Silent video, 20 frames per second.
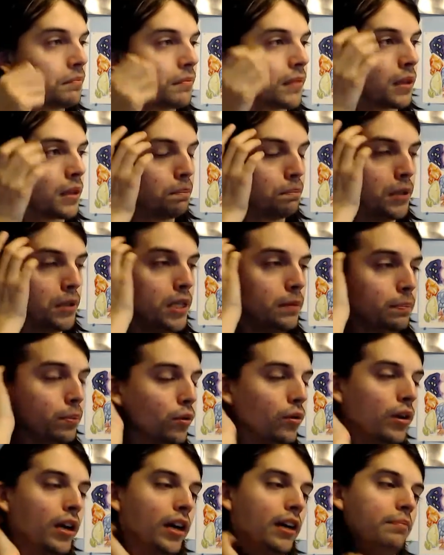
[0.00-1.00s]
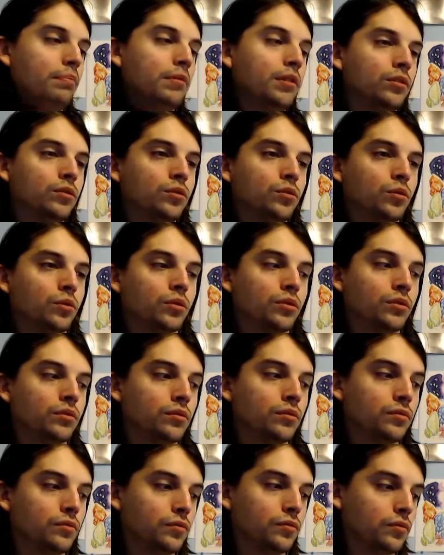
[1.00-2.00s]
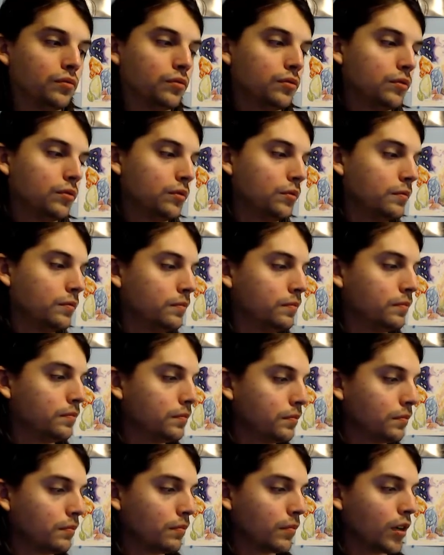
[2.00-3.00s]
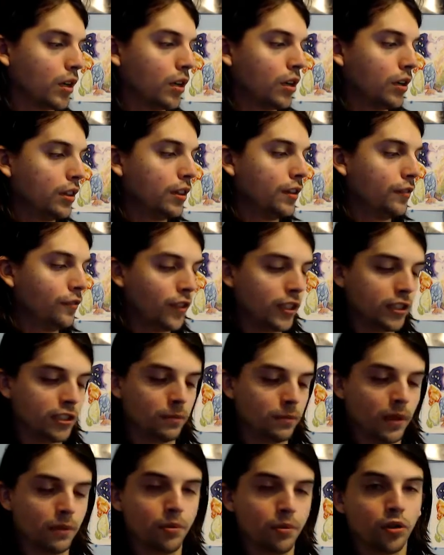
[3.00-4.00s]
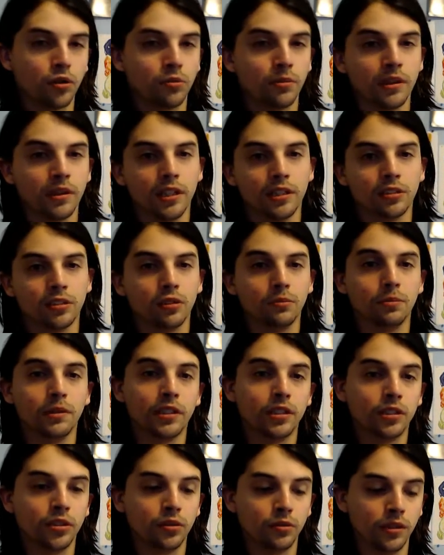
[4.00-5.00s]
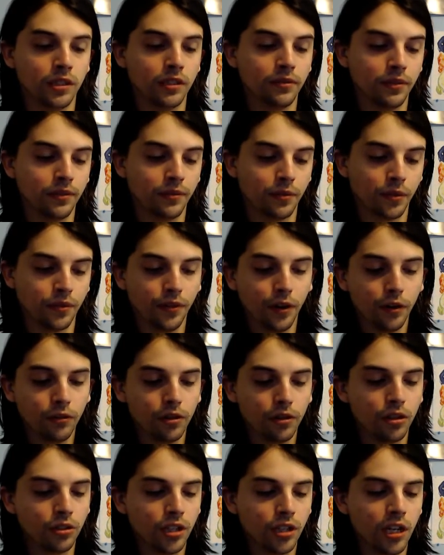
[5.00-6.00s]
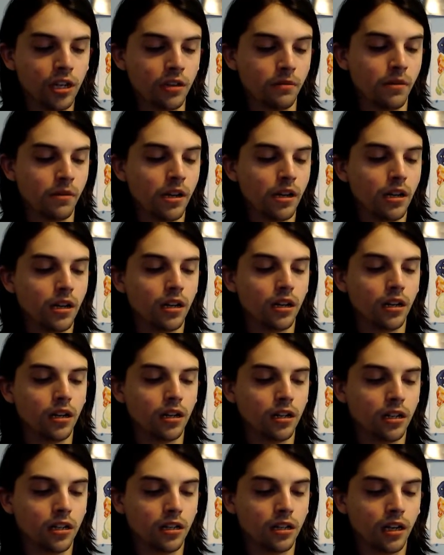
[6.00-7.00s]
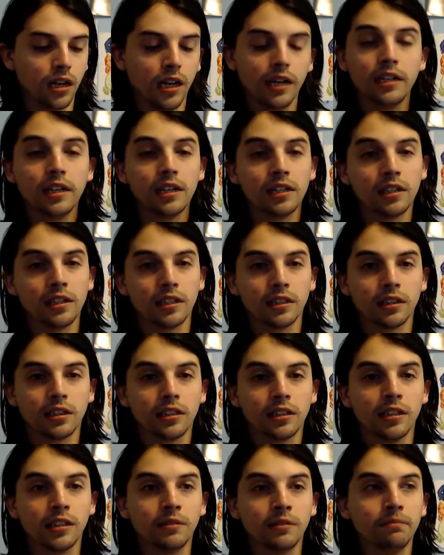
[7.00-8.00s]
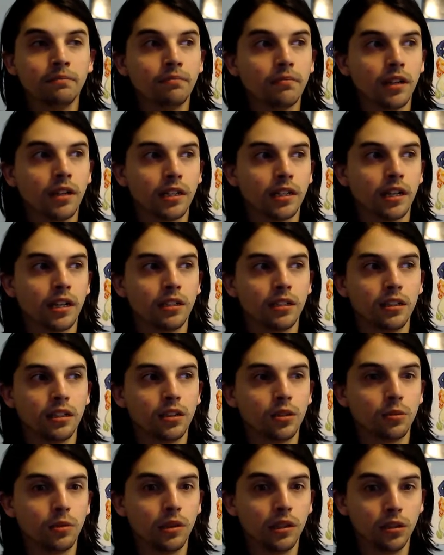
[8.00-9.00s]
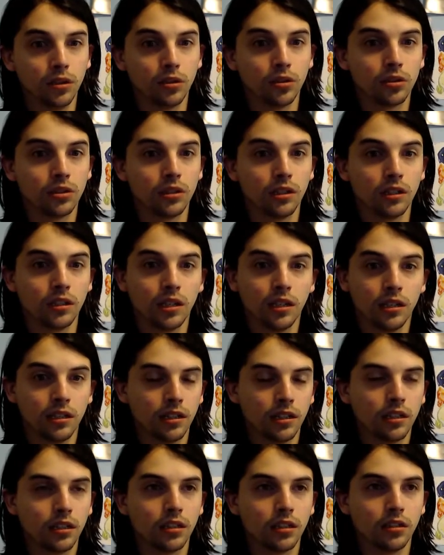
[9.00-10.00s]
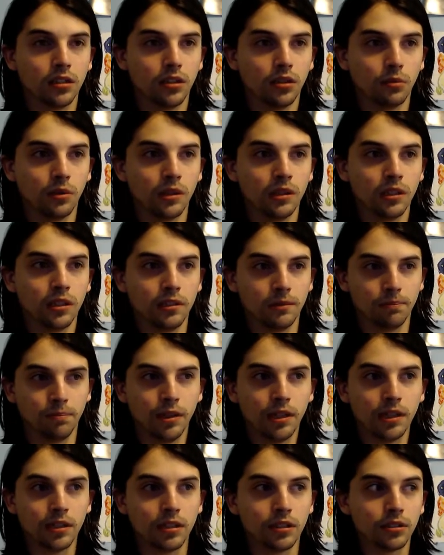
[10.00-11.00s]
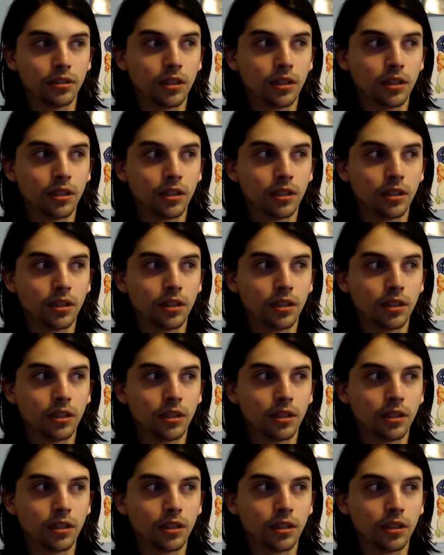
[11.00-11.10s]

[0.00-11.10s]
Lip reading: People have been sort of on the fence about Pokemon Let's Go Pikachu and Eevee for a very long time. I kind of like the game. I kind of like the way it looks, and I kind of like the way that it plays.